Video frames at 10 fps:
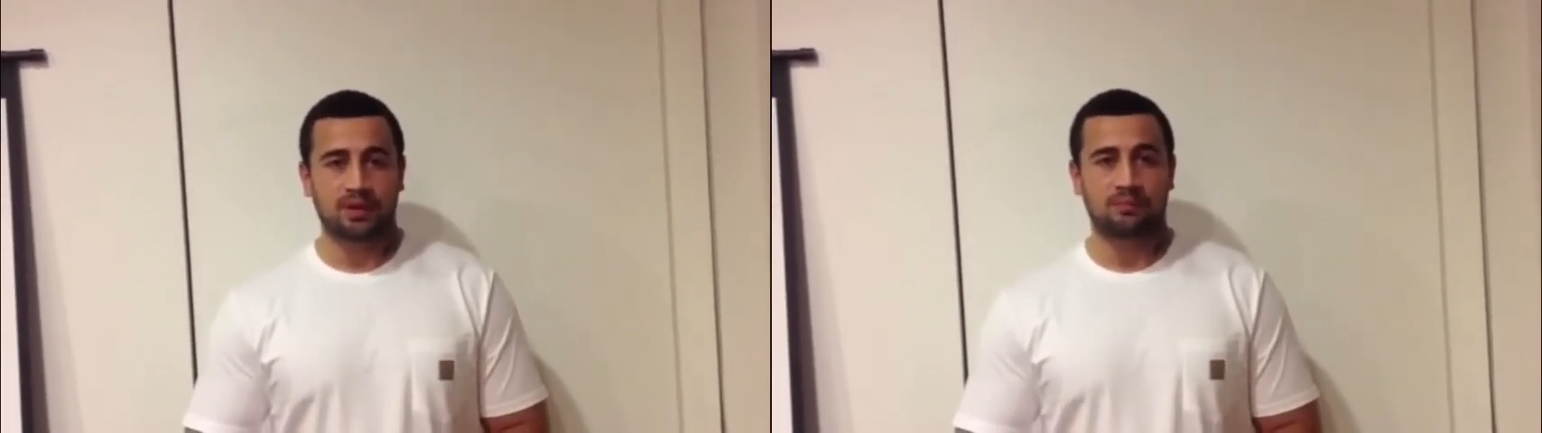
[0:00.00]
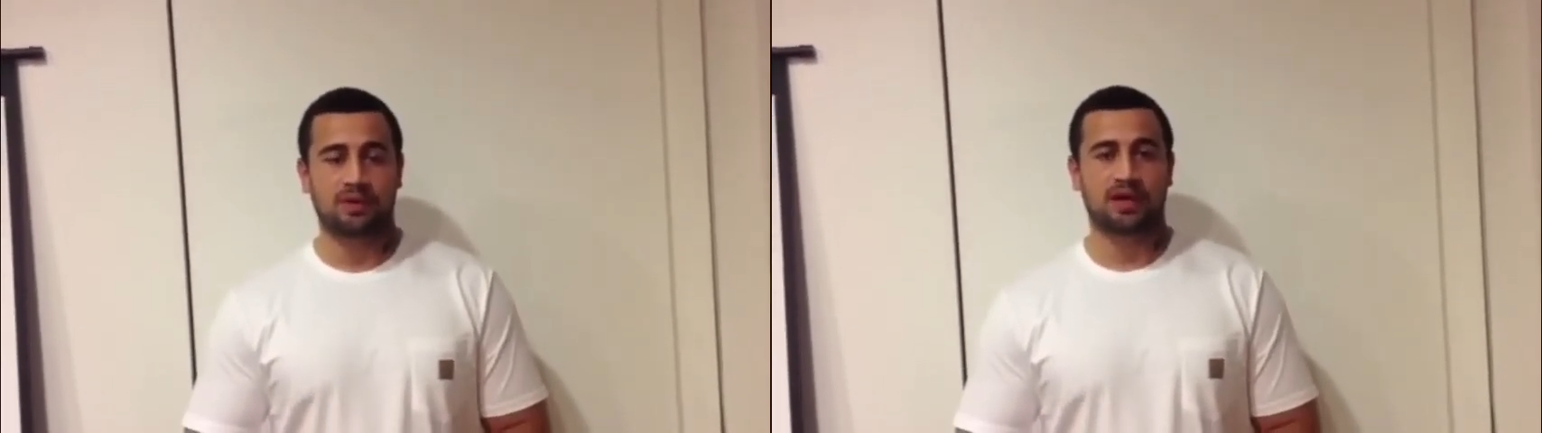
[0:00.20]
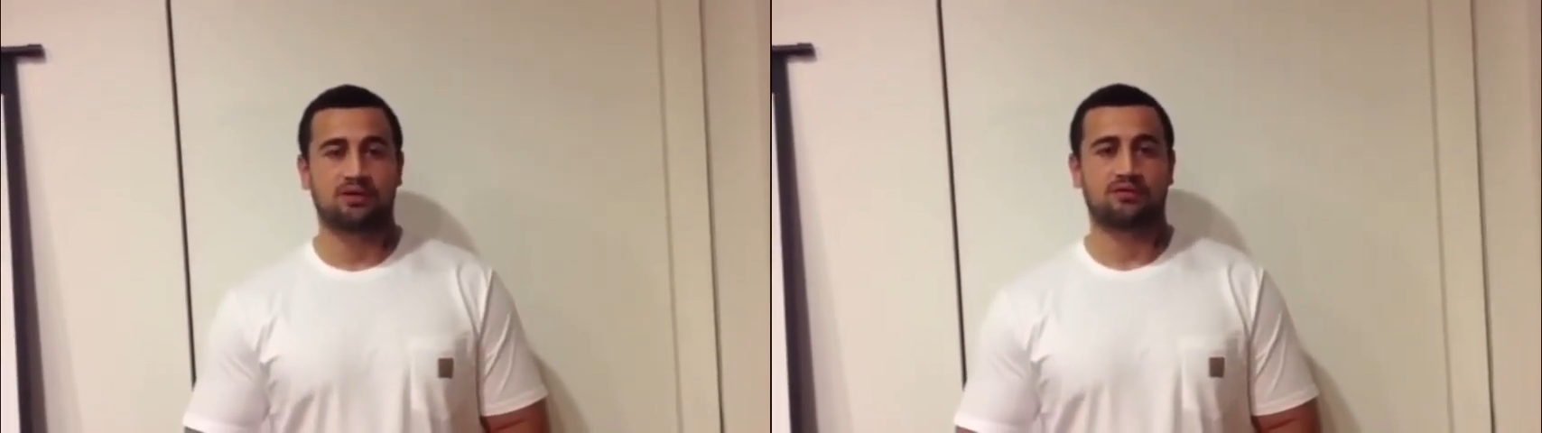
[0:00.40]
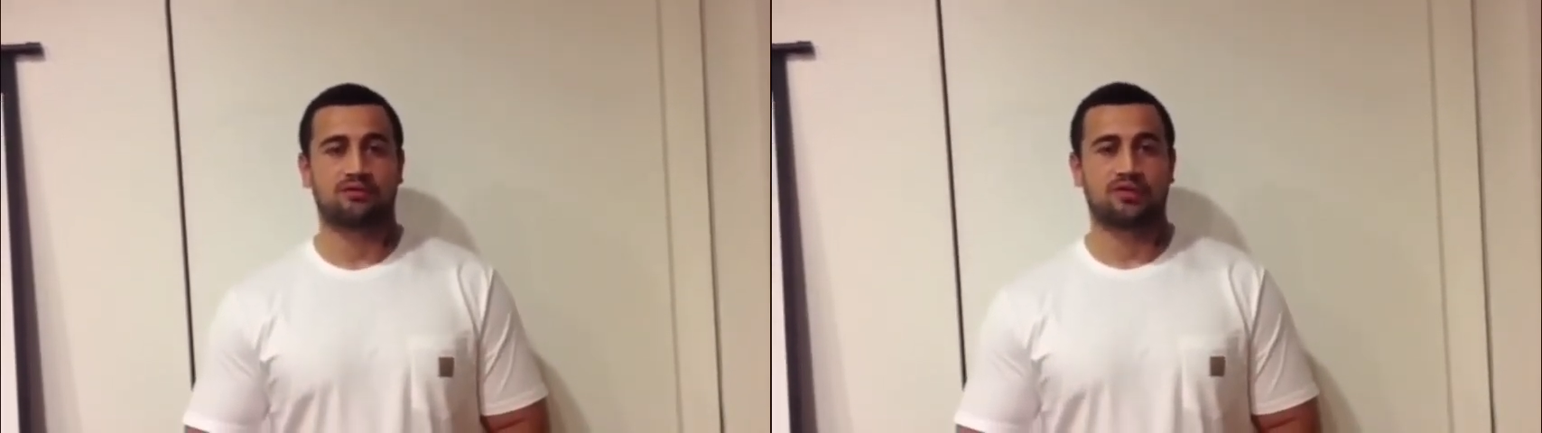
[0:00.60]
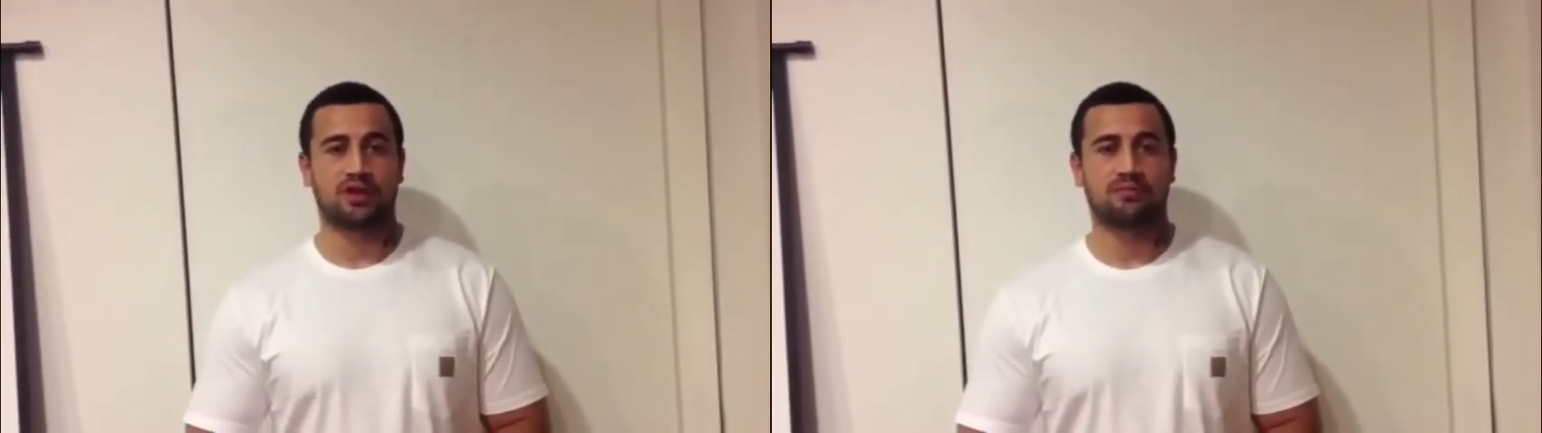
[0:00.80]
be handled through
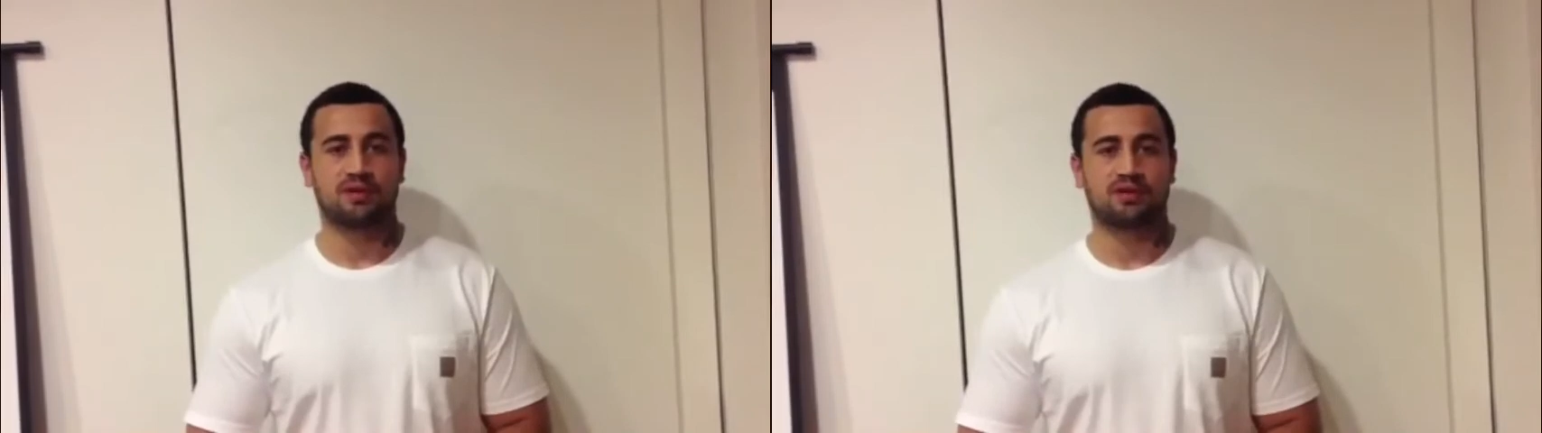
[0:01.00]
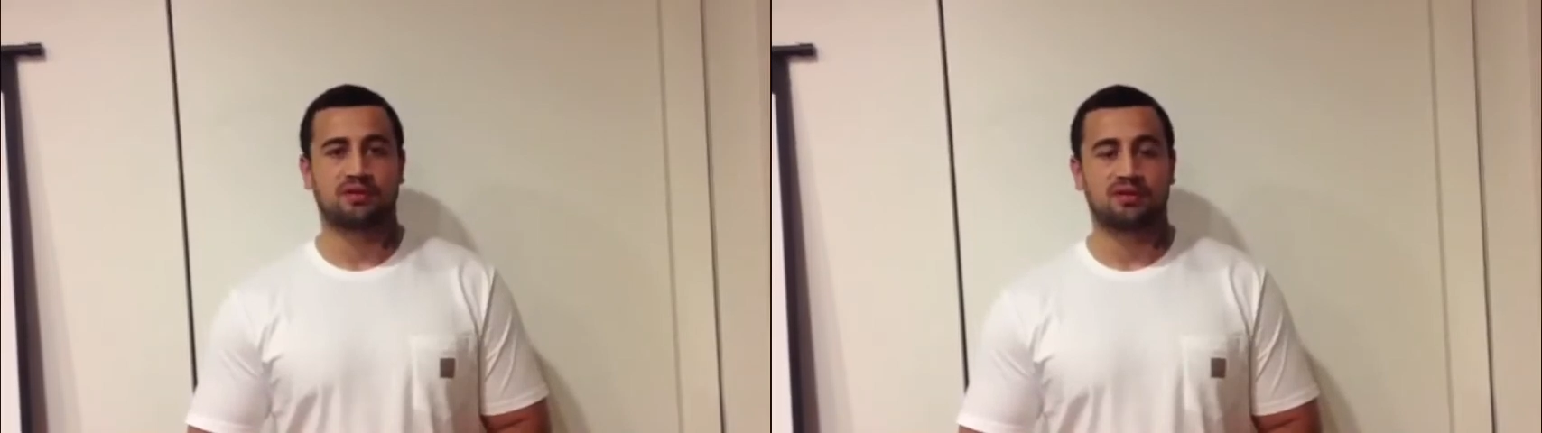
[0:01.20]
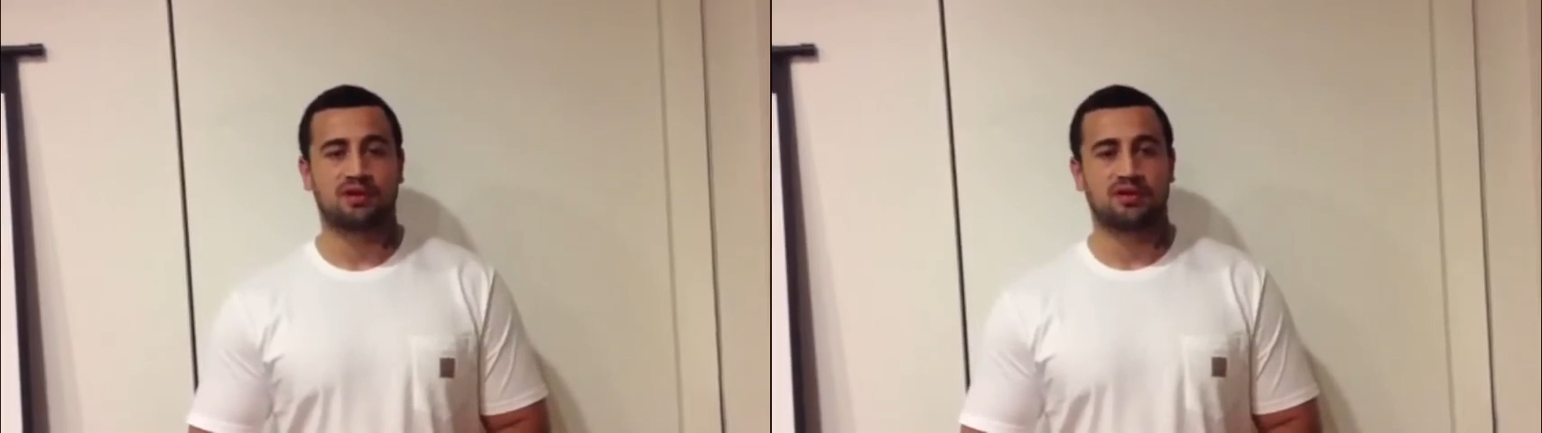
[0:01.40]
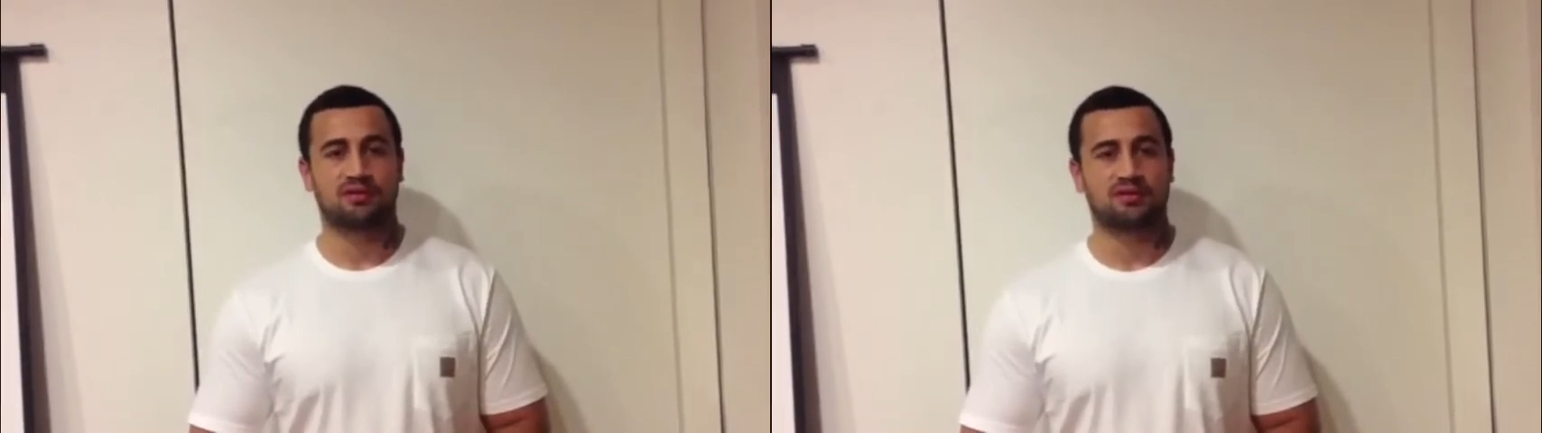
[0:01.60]
them, and you know,